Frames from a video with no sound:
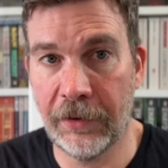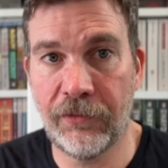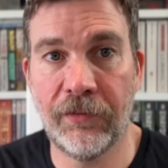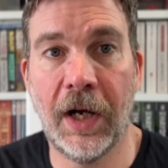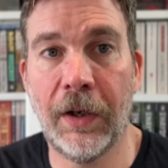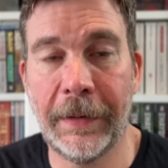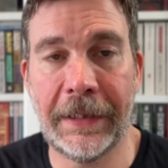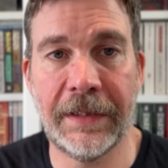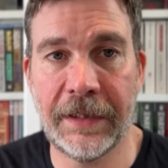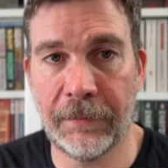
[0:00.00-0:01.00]
growing
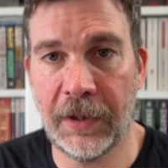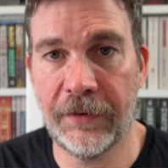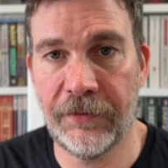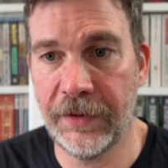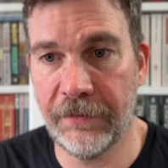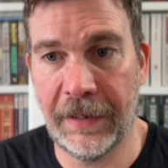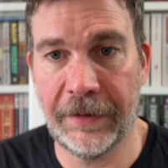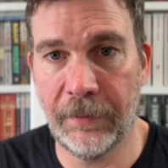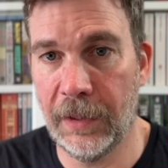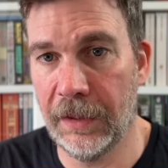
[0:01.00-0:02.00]
in some countries around
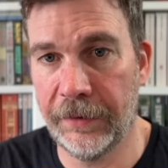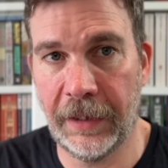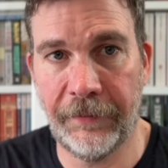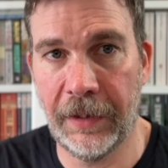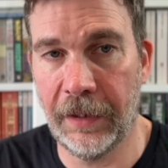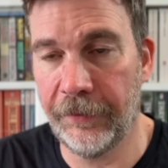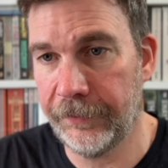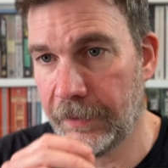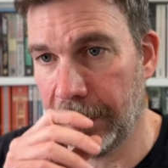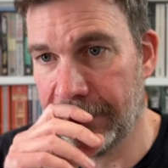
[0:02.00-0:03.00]
the world over the
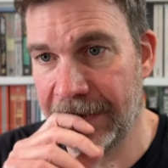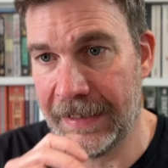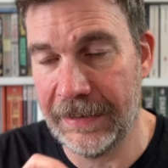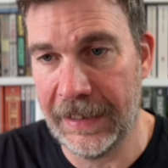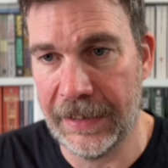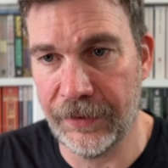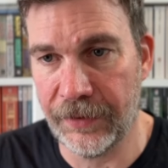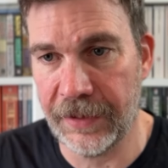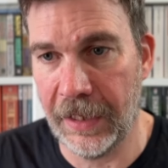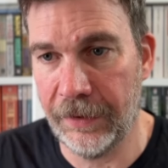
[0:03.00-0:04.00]
last kind of 10 years or
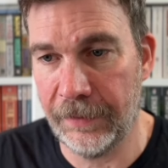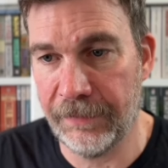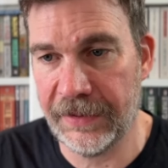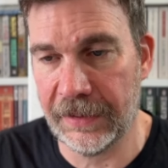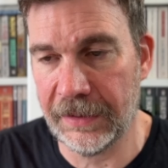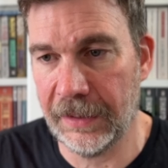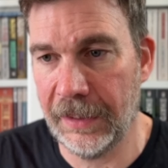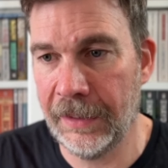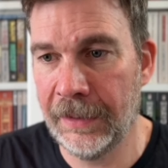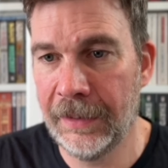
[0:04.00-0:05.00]
so in particular,